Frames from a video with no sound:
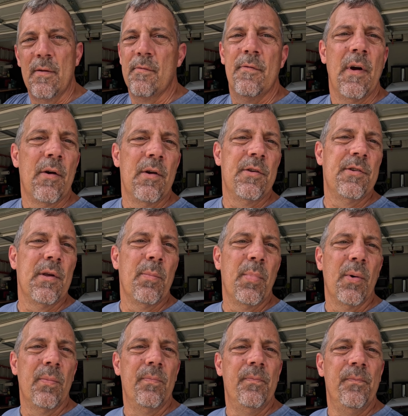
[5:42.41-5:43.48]
Very
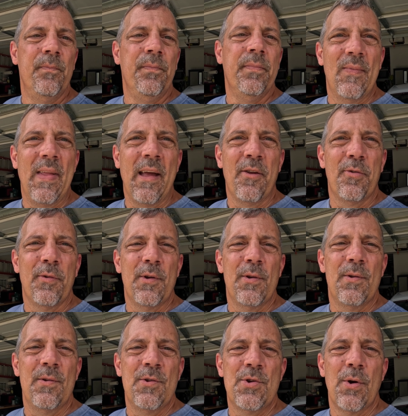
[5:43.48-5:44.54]
simple. Thanks for
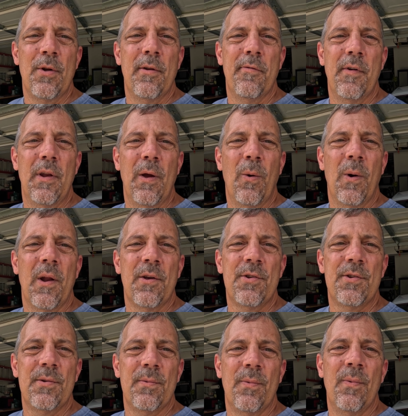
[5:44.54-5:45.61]
enjoying the video with
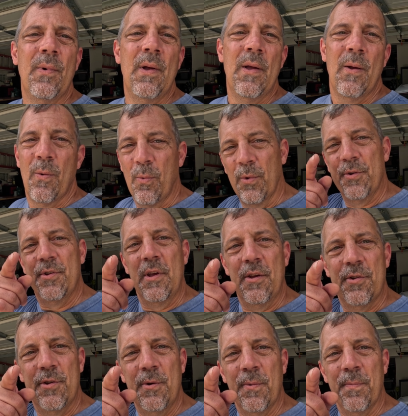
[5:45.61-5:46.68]
us. We'll see you
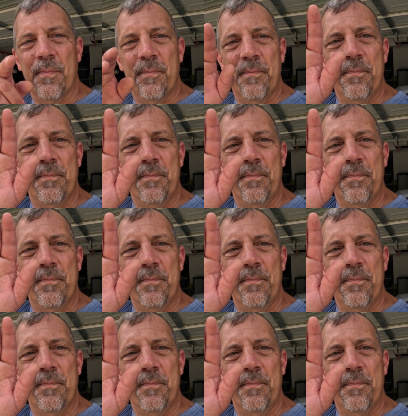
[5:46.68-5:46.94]
soon.